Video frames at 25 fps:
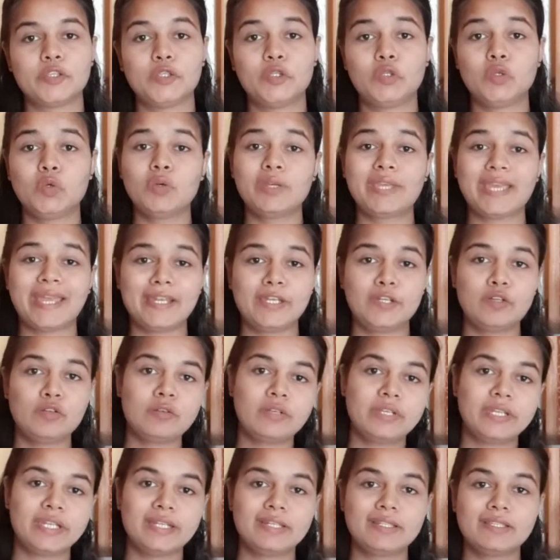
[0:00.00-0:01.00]
you get to
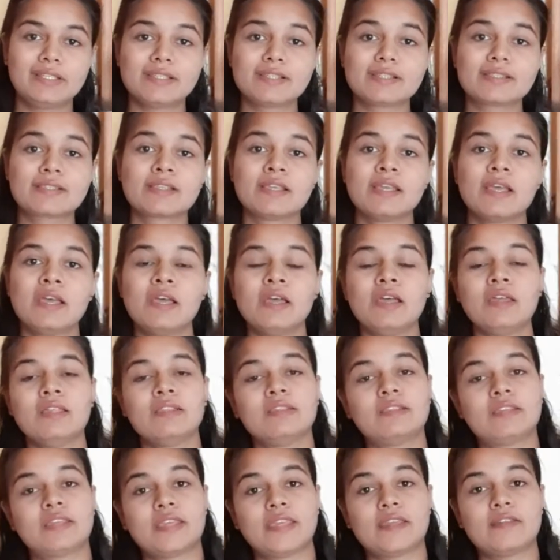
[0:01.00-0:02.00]
read this
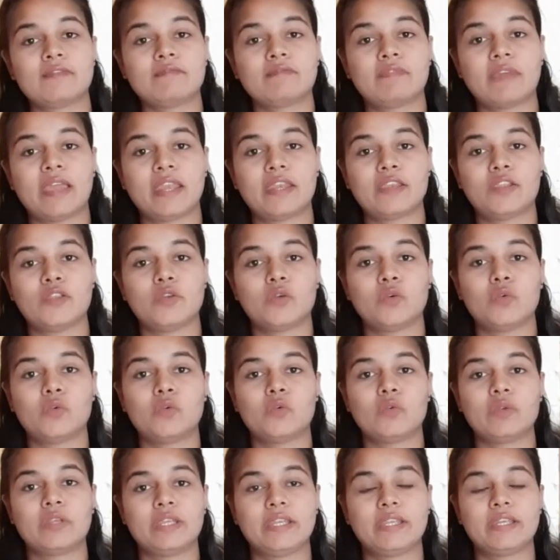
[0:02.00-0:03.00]
theme when
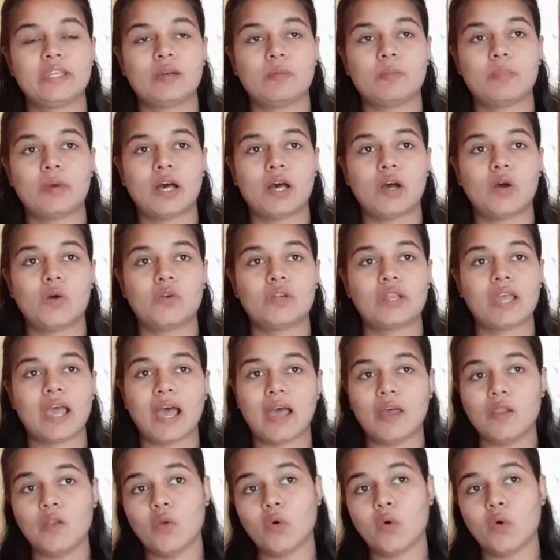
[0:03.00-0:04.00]
you read about
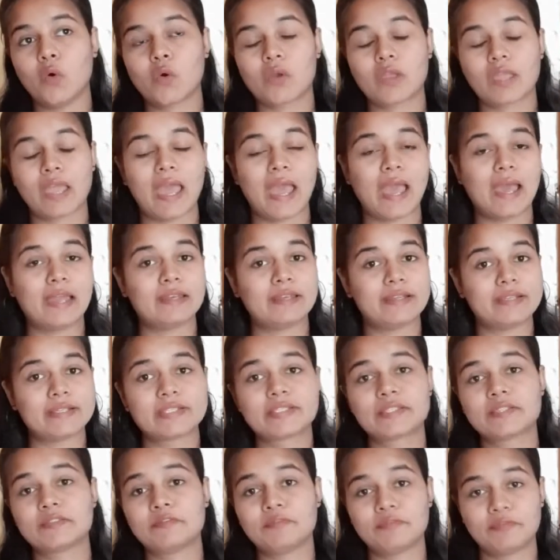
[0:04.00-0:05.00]
Alok and
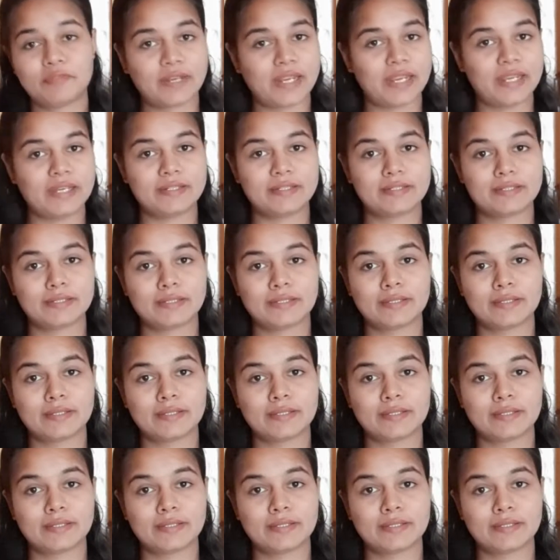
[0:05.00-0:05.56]
his friend.